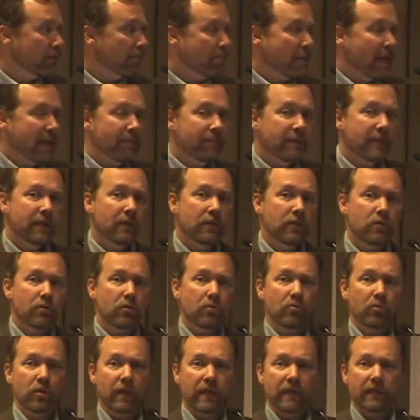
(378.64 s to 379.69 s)
Maybe a
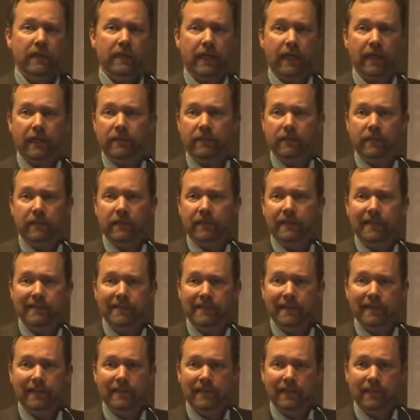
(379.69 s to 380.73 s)
new index that
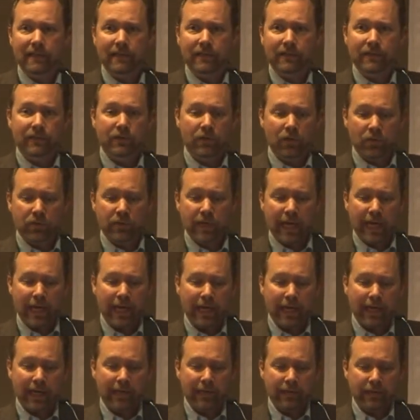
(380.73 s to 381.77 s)
doesn't exist. Don't
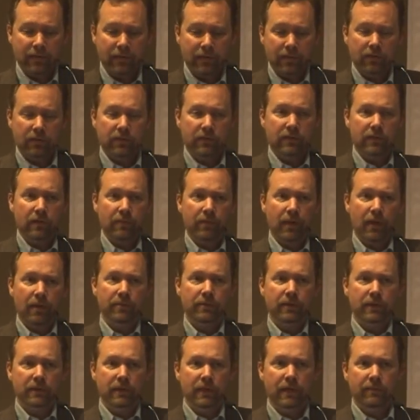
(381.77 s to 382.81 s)
add
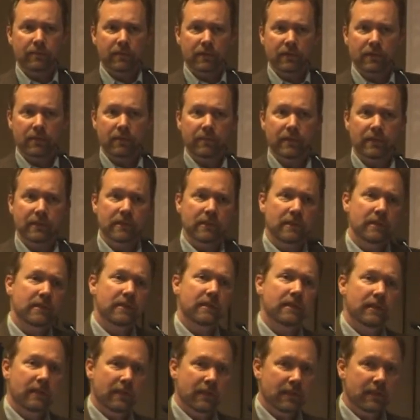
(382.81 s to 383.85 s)
sub-object name to some
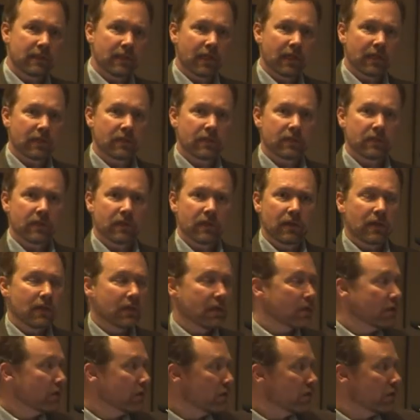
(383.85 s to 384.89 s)
existing index.
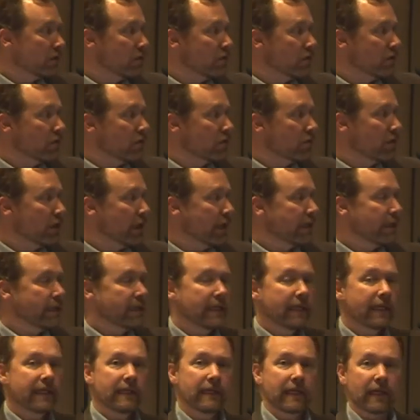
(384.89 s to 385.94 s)
Just create an
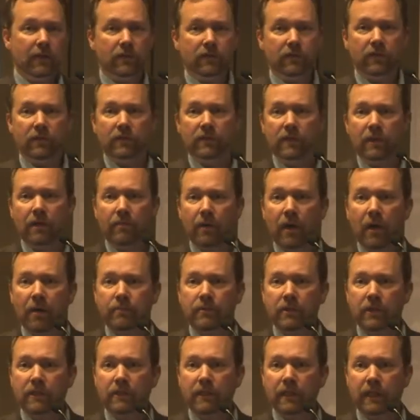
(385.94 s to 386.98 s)
index on
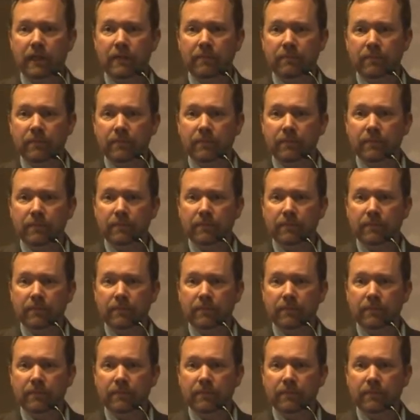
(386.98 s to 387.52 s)
sub-object name.